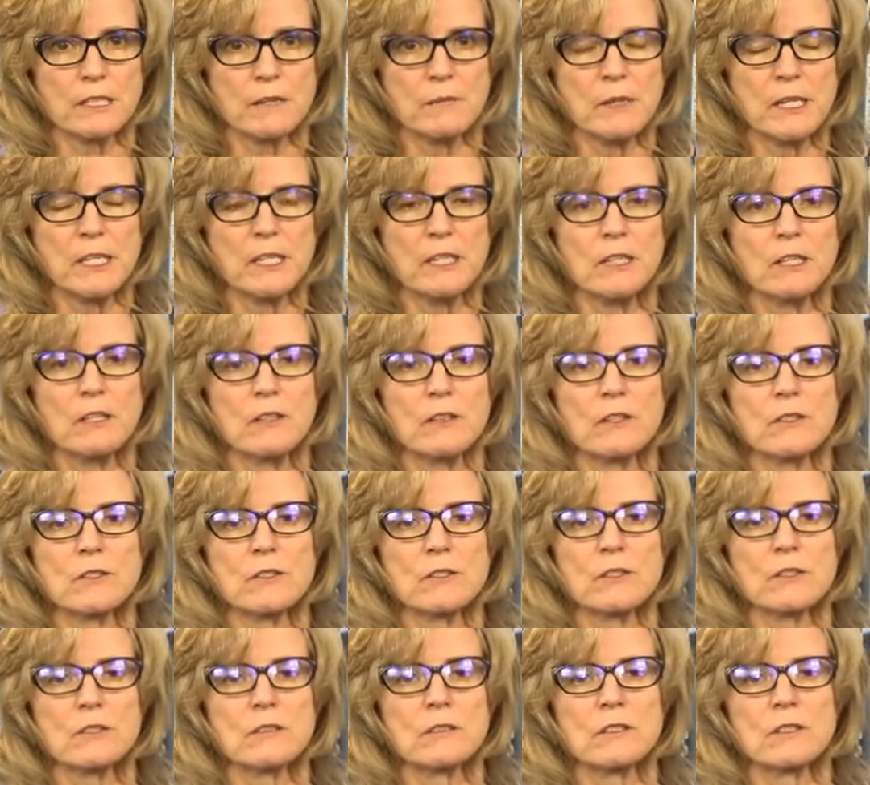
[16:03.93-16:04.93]
I mean,
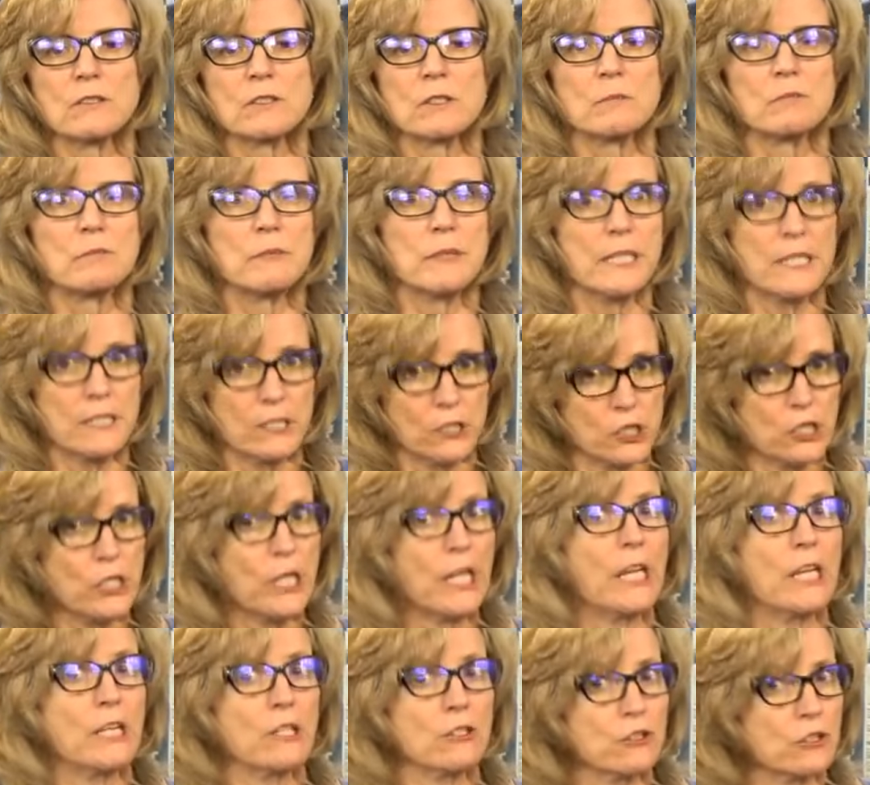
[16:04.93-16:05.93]
there's there's a big
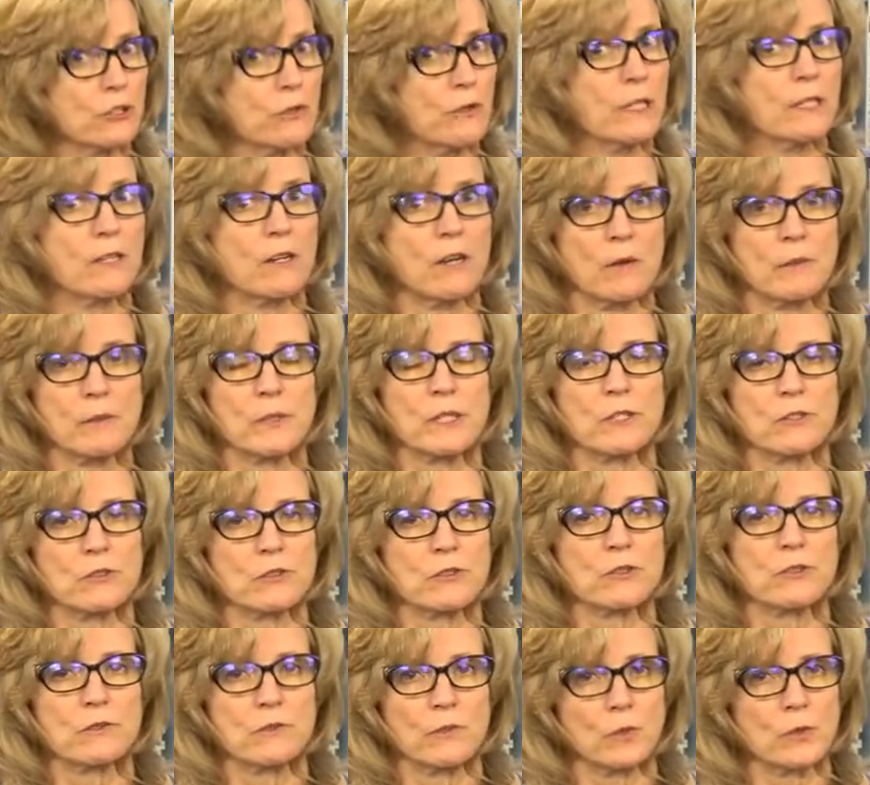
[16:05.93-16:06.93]
change going on because
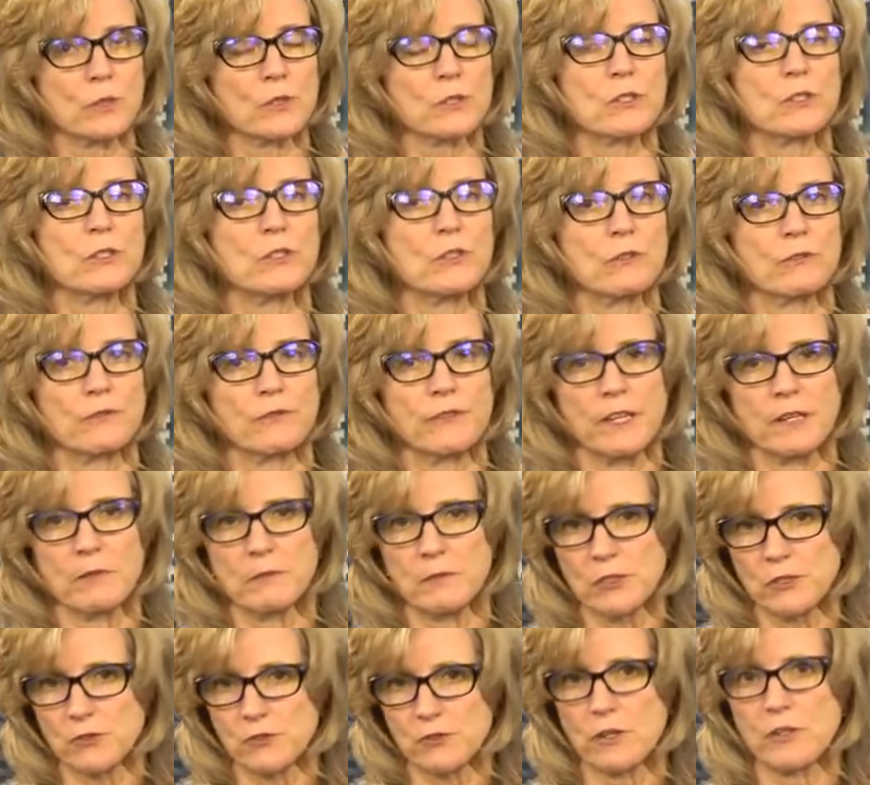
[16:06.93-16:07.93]
you're divorced and your
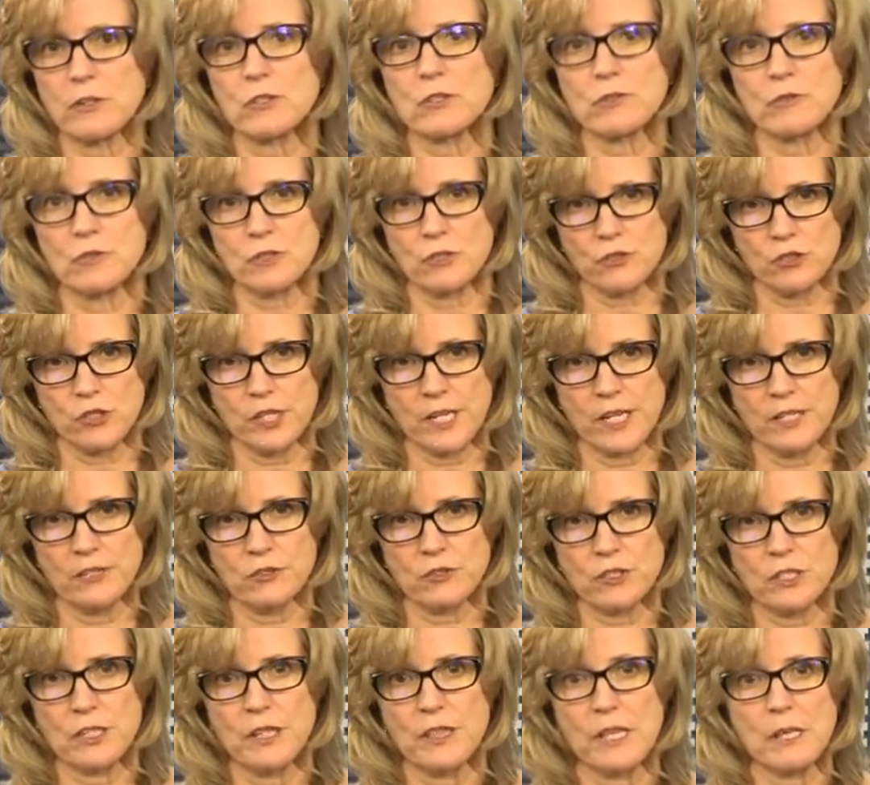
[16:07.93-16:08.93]
family structure has
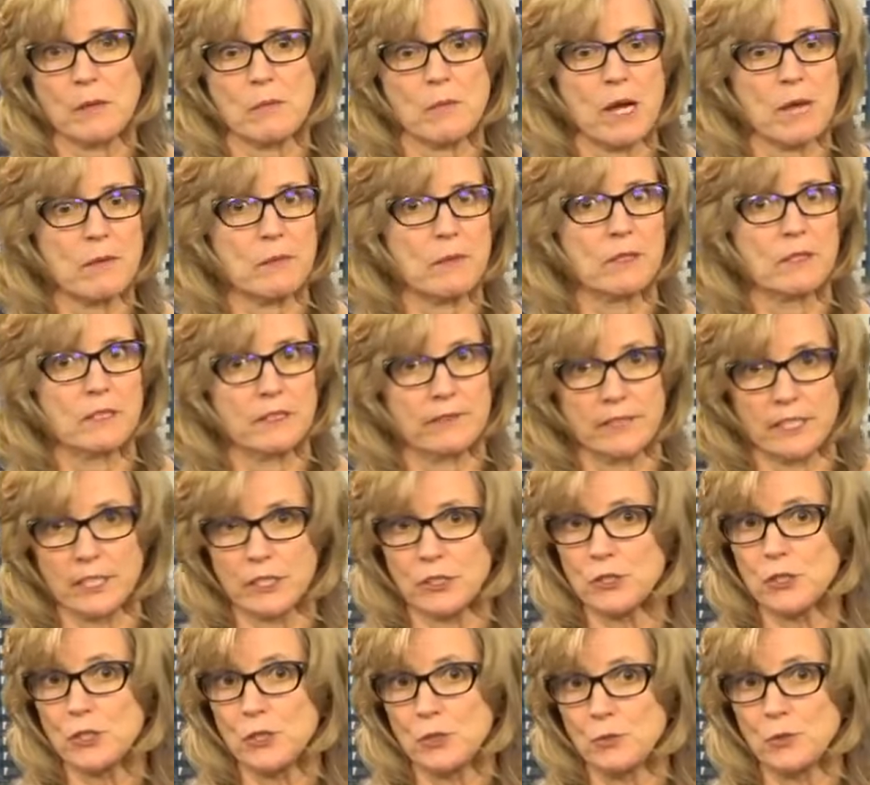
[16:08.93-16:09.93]
changed, and they might be living
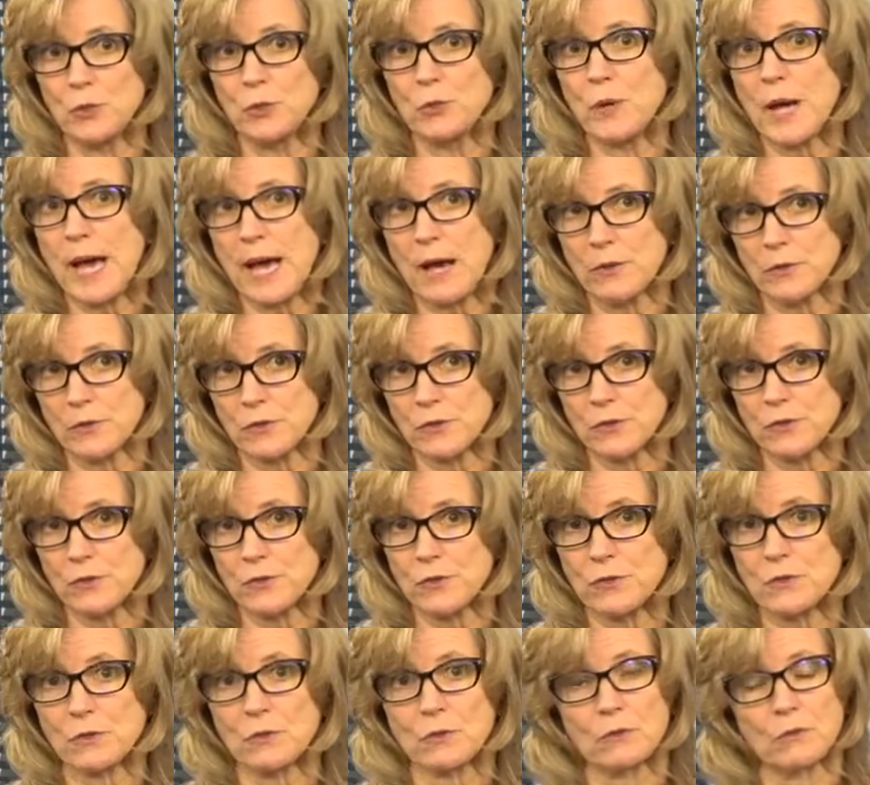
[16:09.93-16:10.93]
in two new
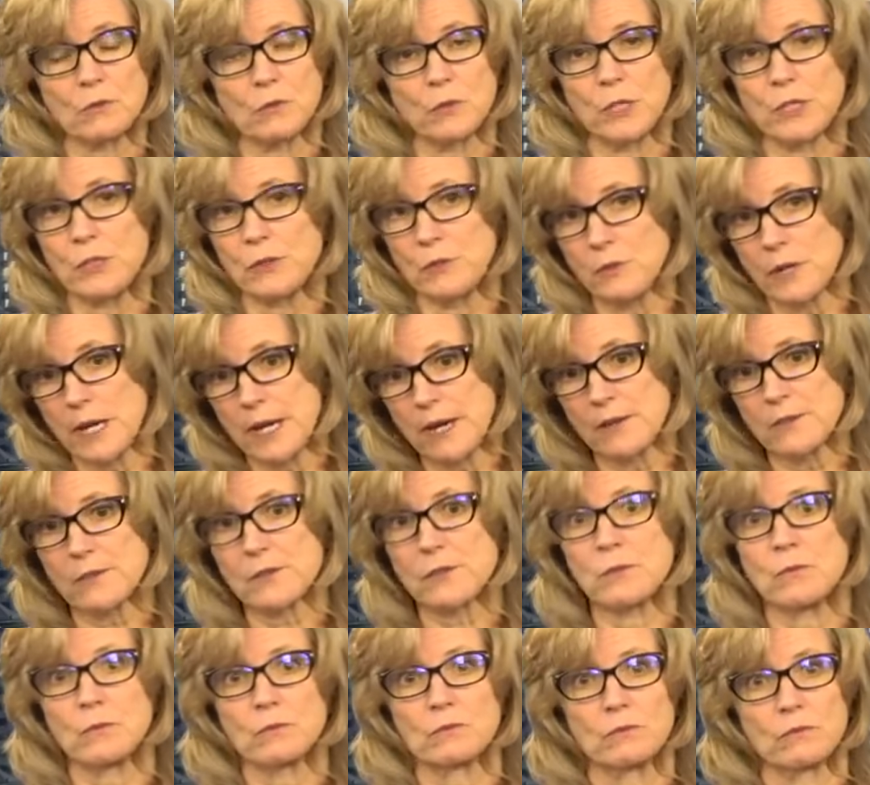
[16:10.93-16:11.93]
houses or one new house
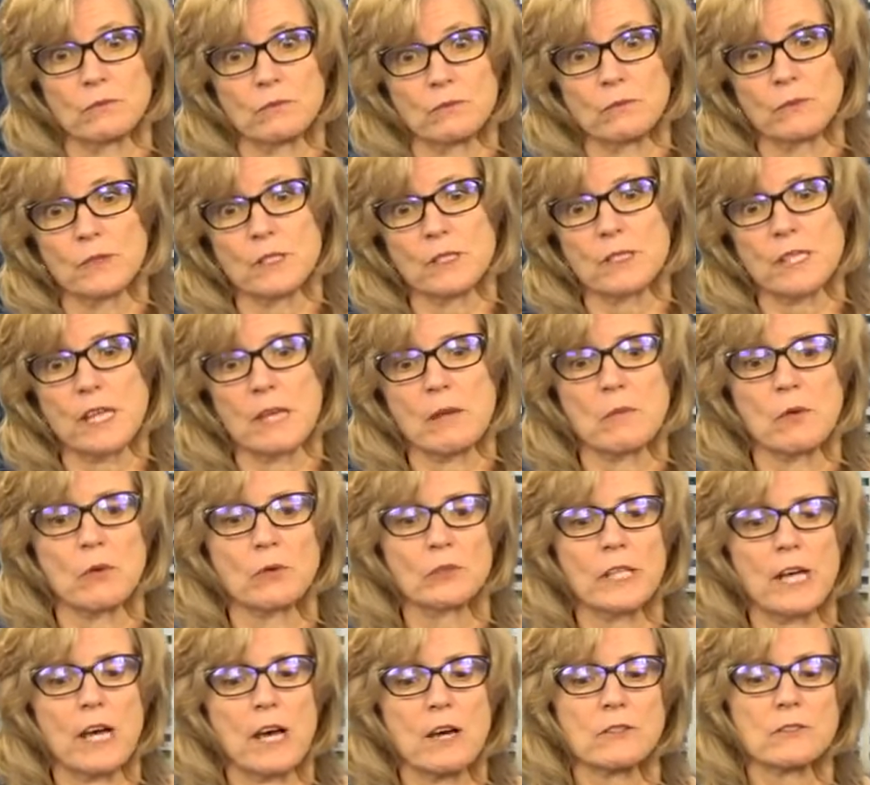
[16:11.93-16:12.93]
and the same
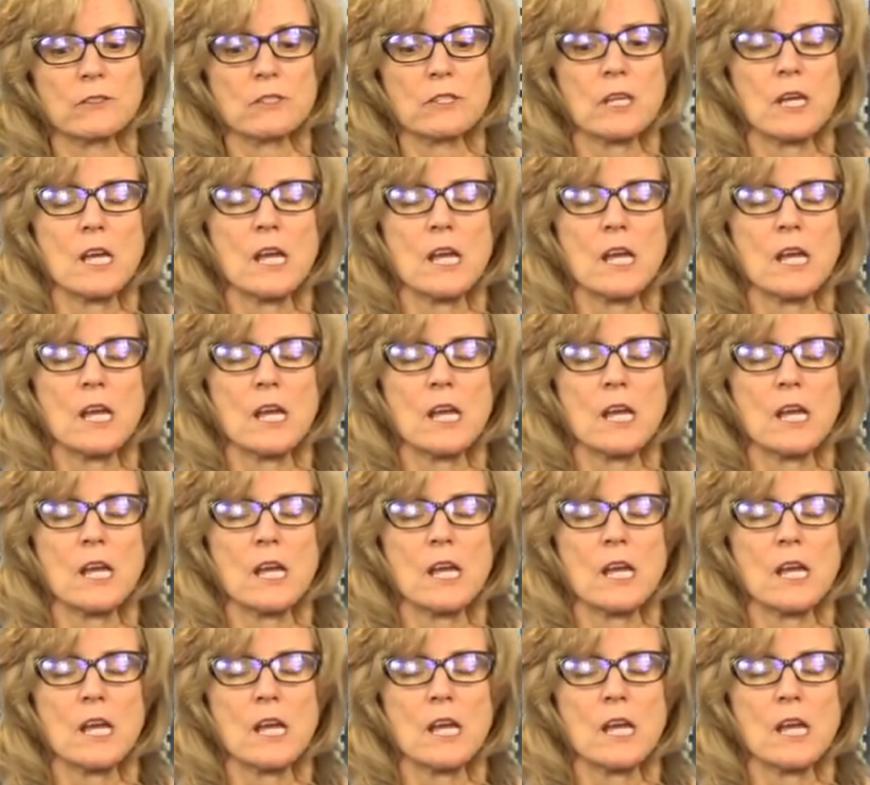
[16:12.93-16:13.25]
old house.